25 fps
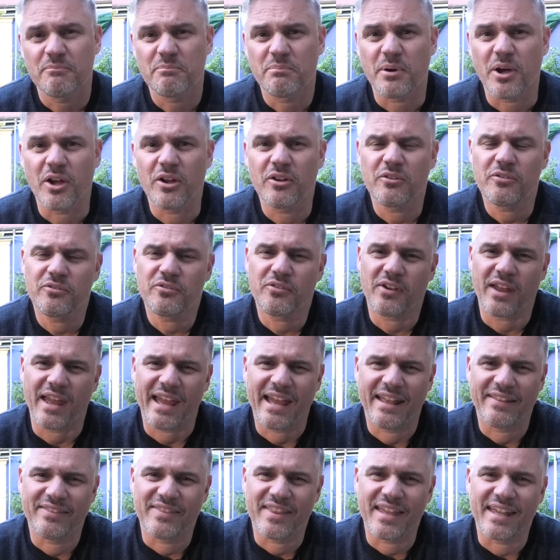both
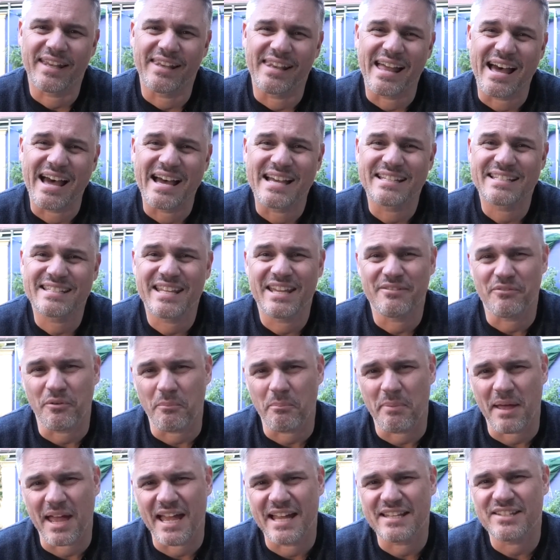had their last ever
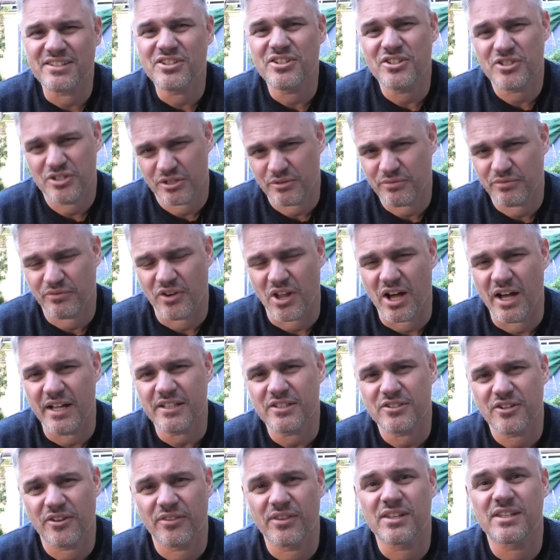passenger
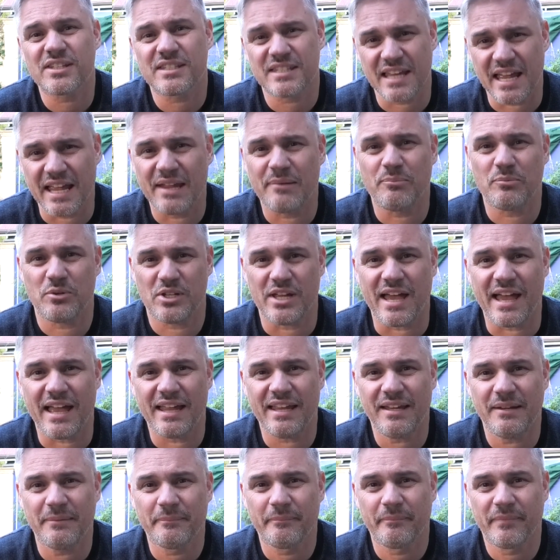flights on the same
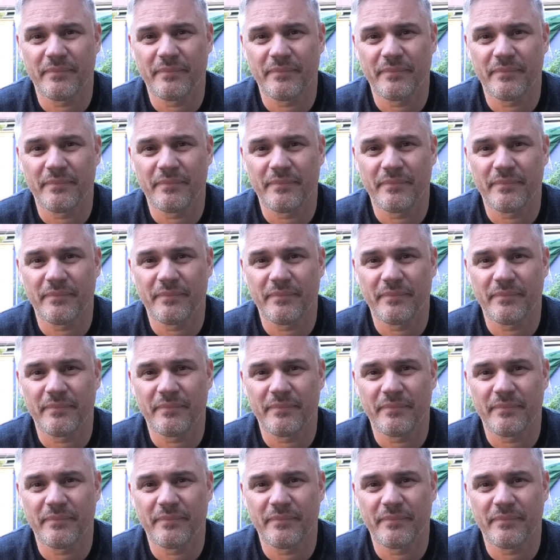day.